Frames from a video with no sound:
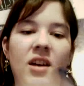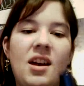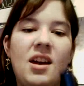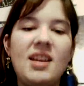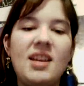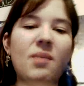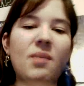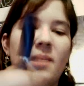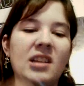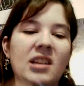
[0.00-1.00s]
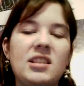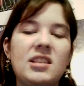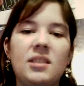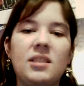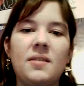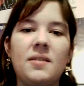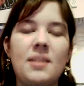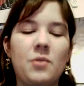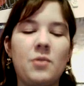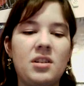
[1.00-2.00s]
I get up about like 6:50.
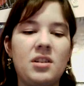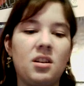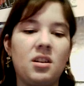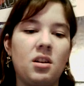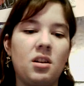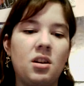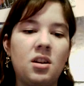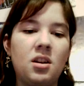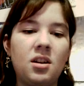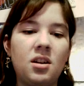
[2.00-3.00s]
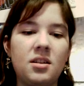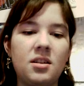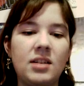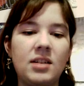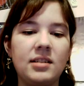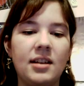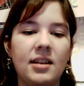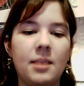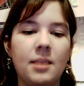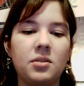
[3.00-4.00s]
I'm going to these classes I
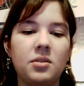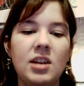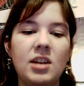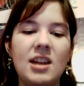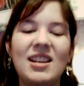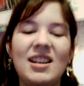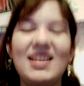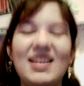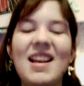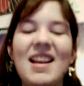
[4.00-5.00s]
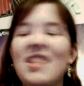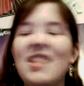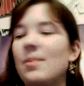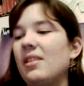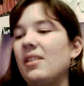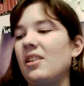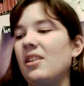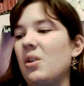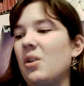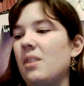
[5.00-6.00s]
absolutely hate. They're billing and
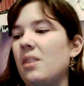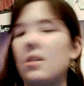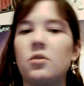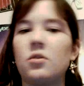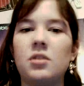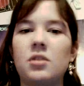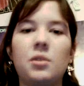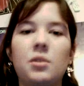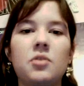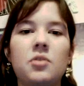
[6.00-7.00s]
coding, medical transcription,